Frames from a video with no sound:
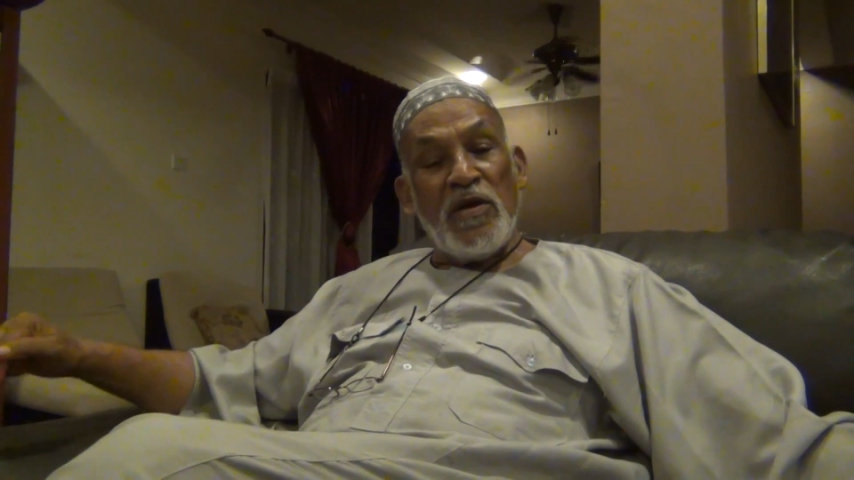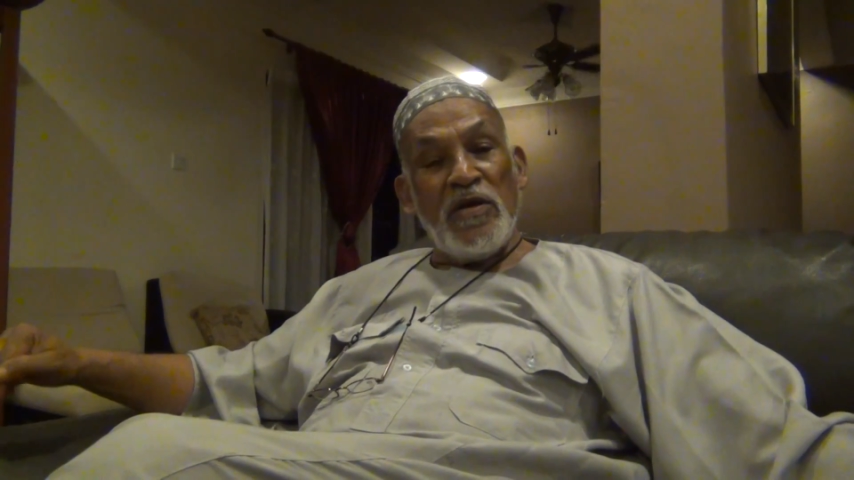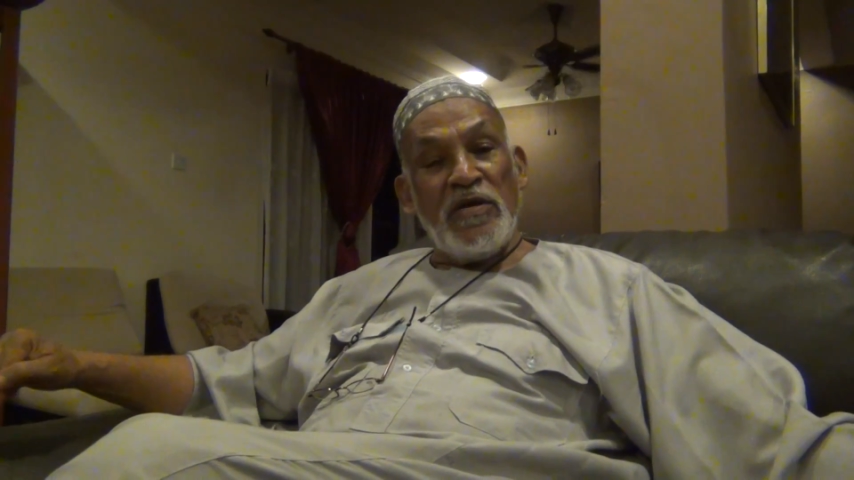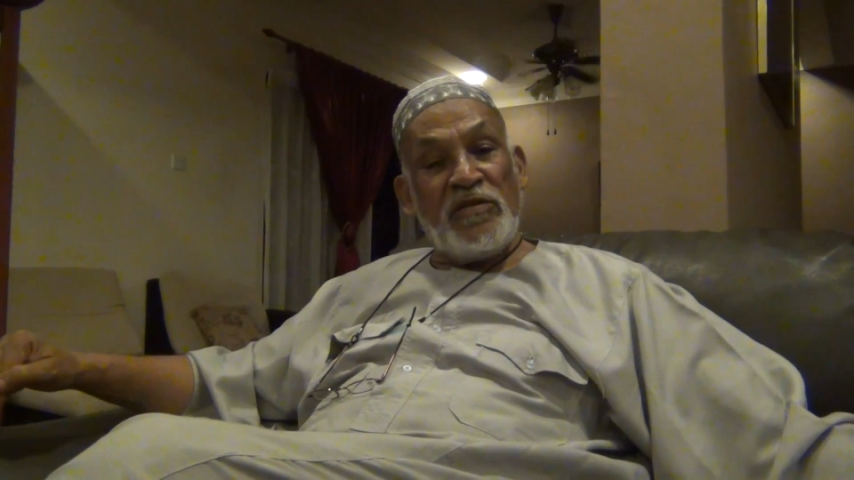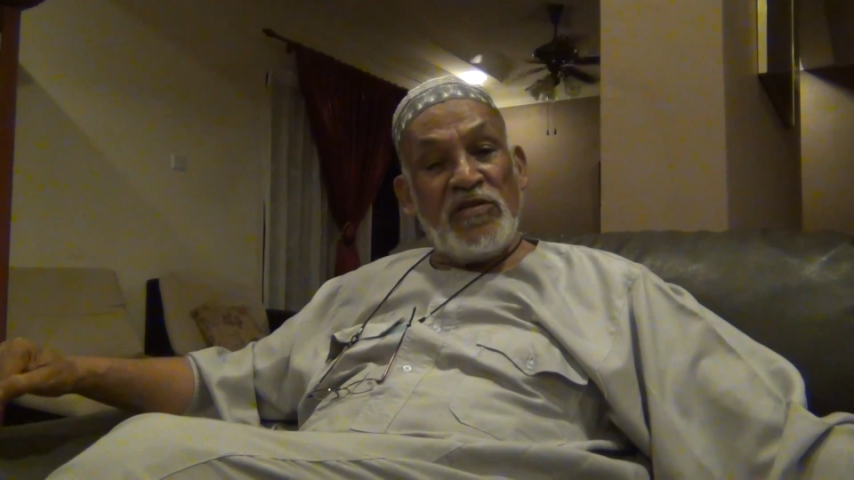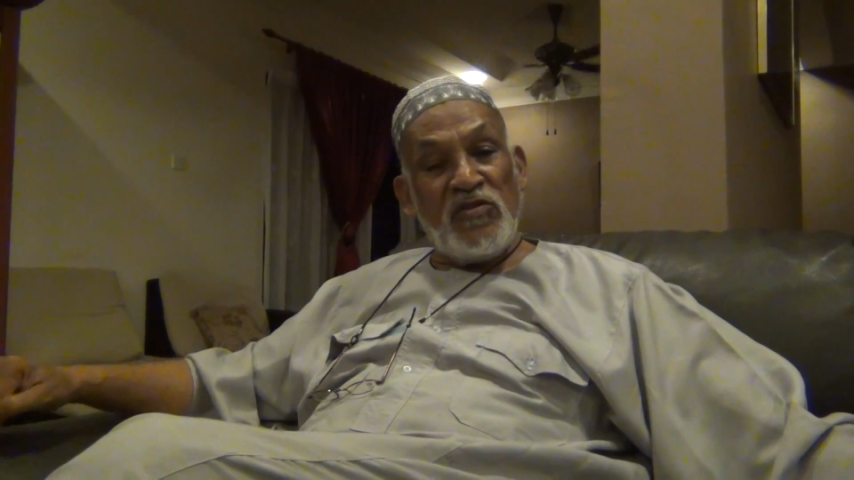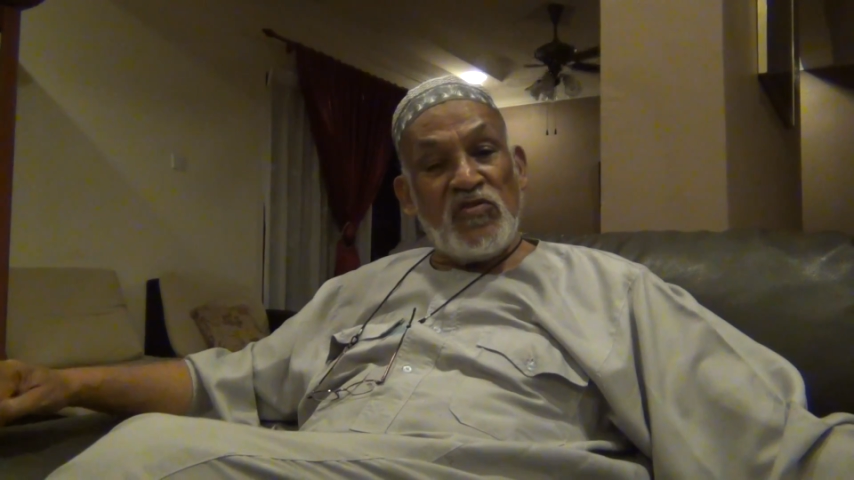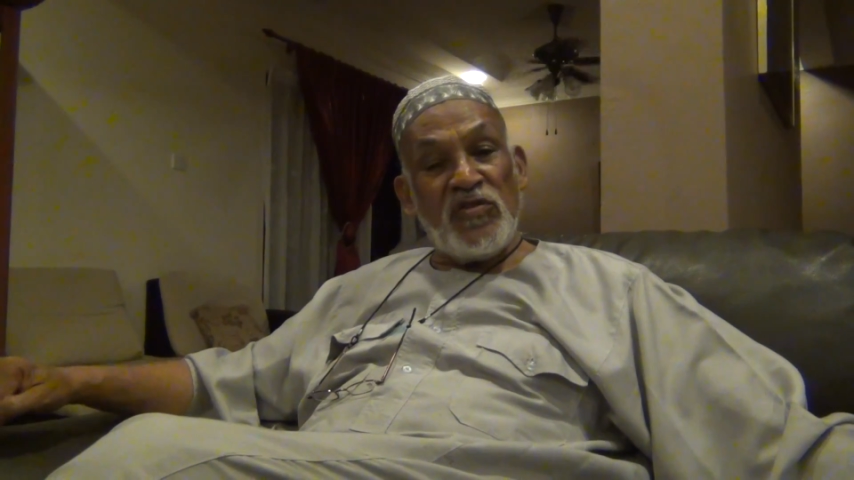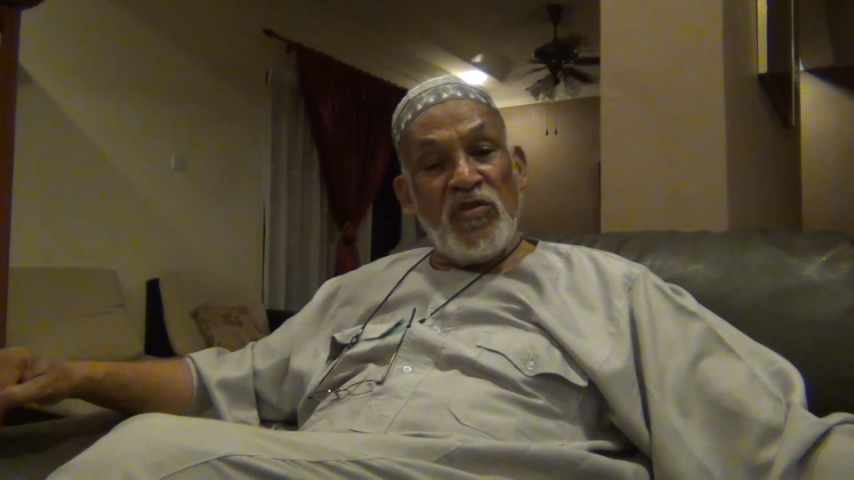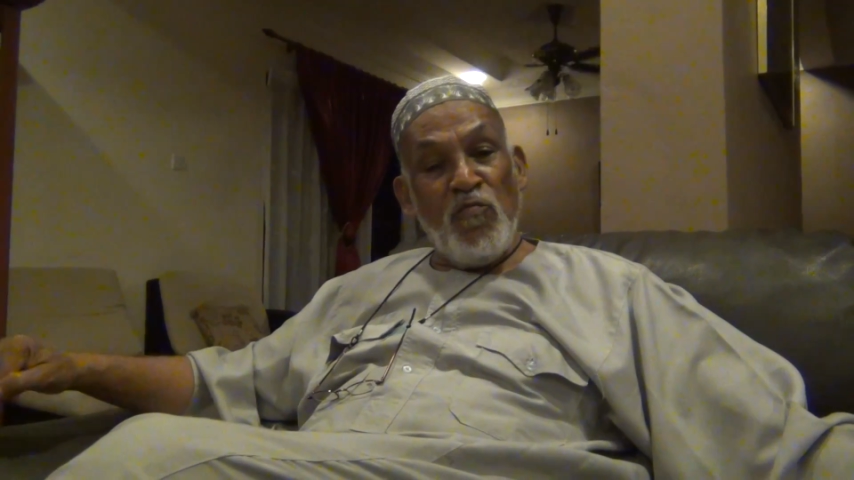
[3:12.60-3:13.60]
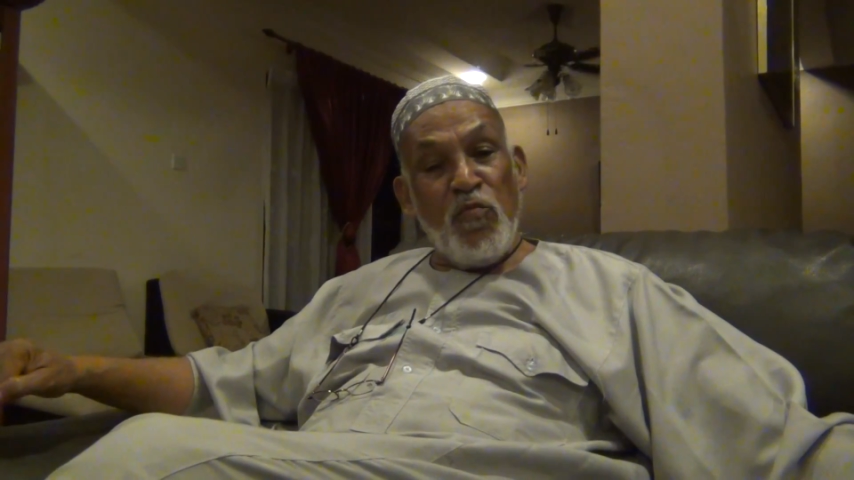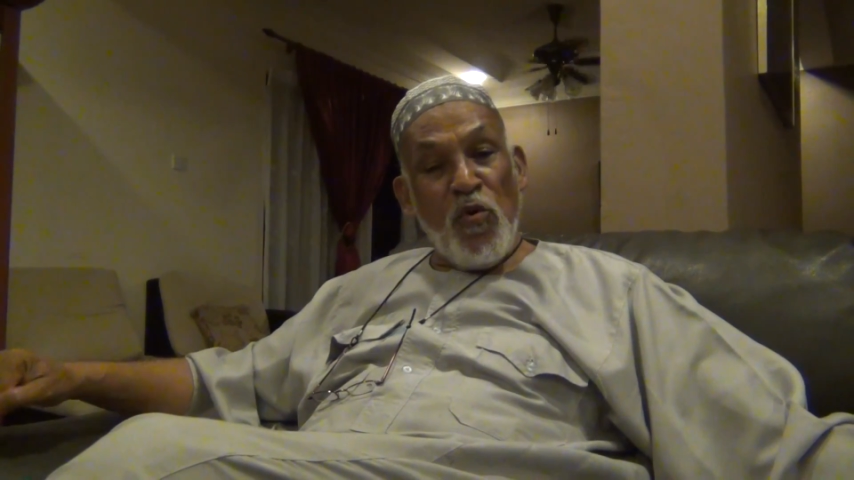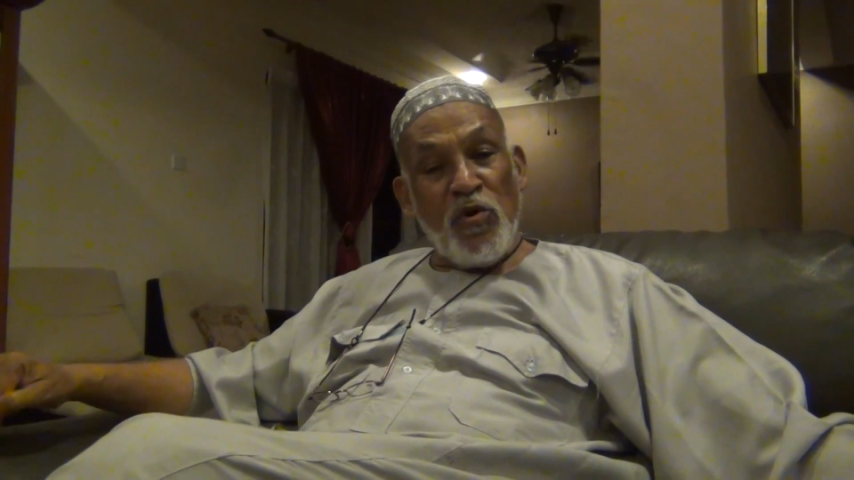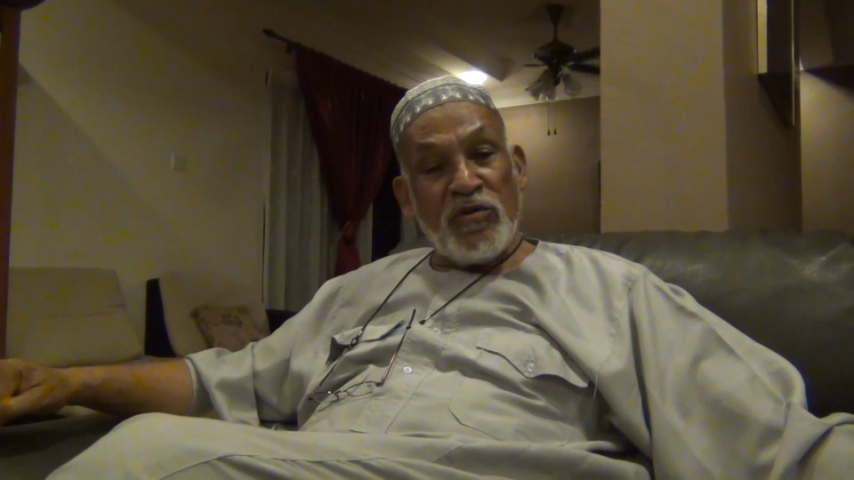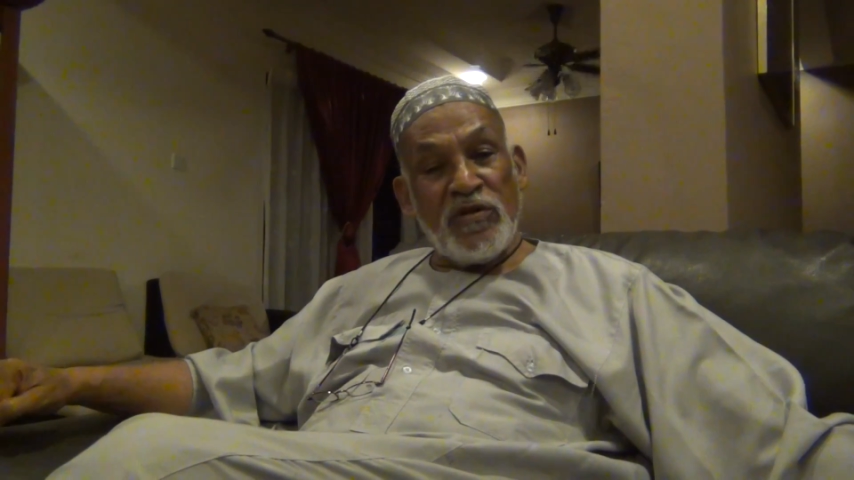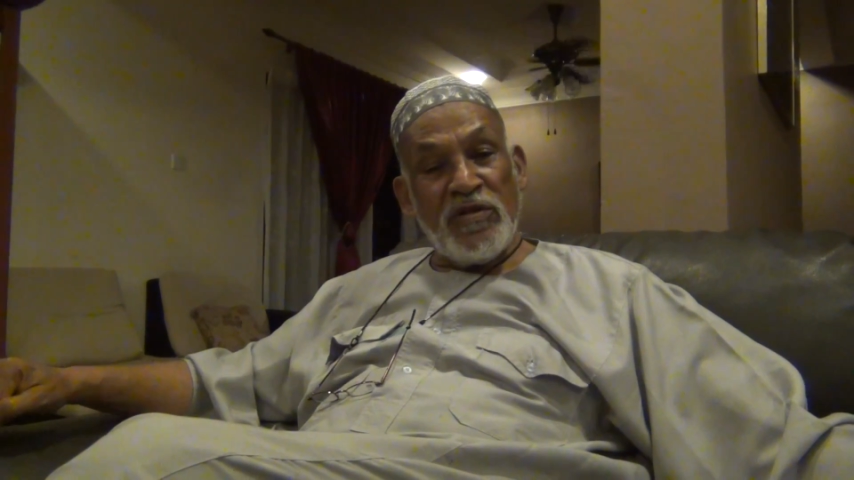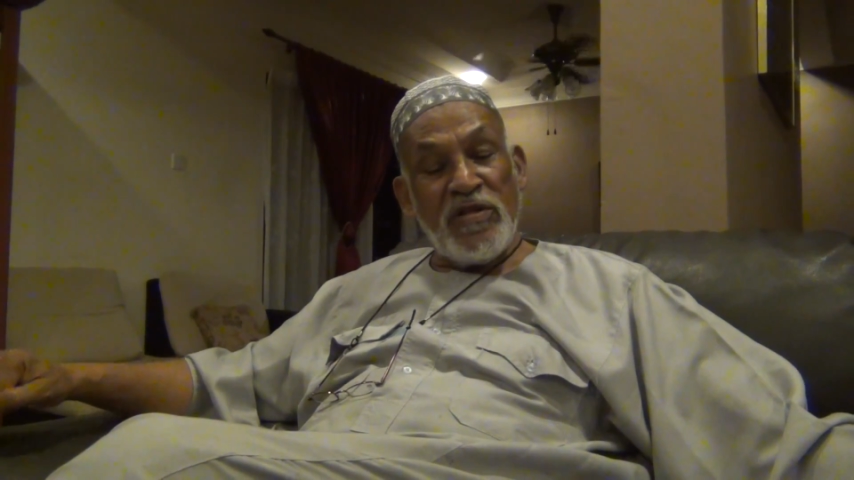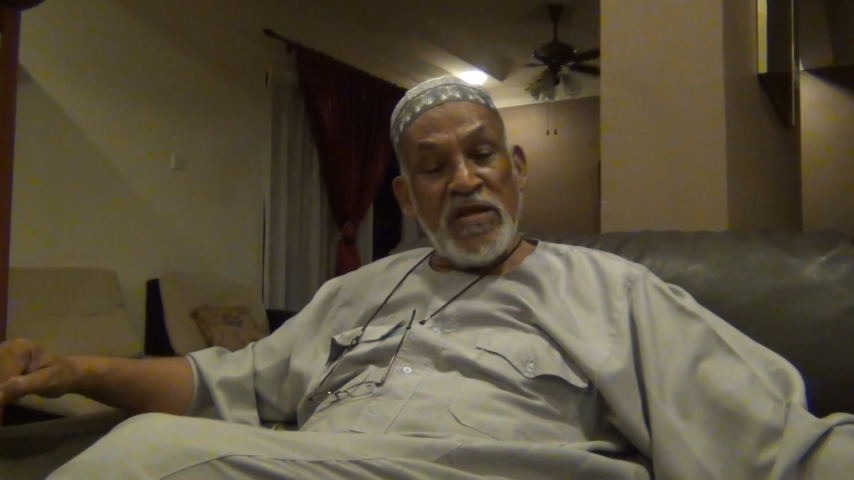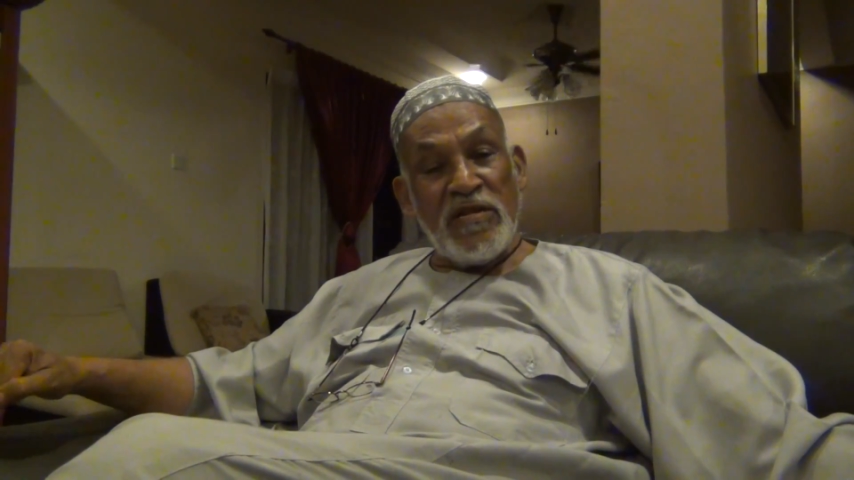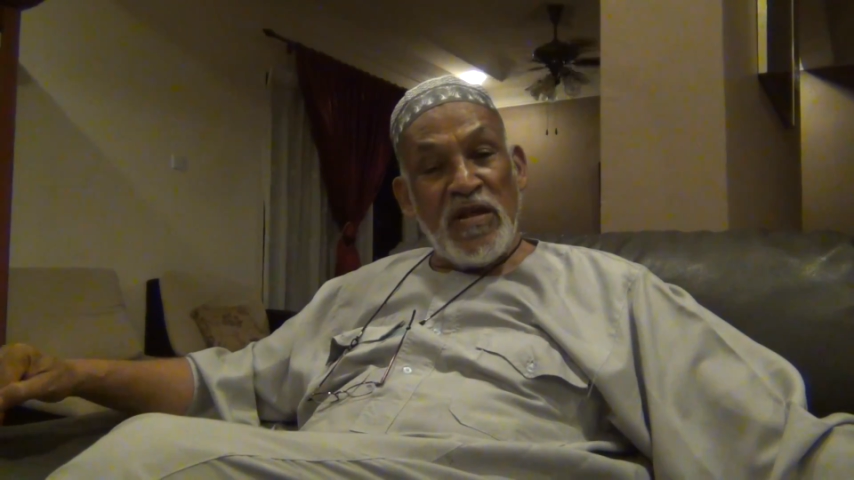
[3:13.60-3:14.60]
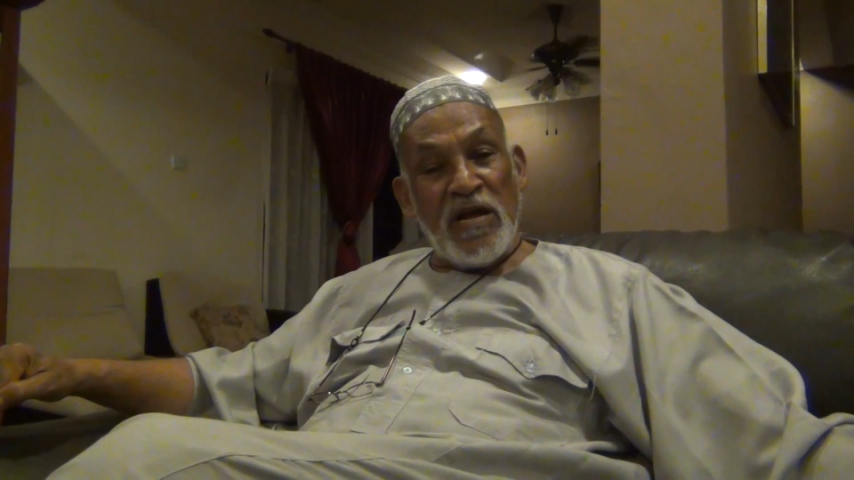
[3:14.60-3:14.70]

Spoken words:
It is important that,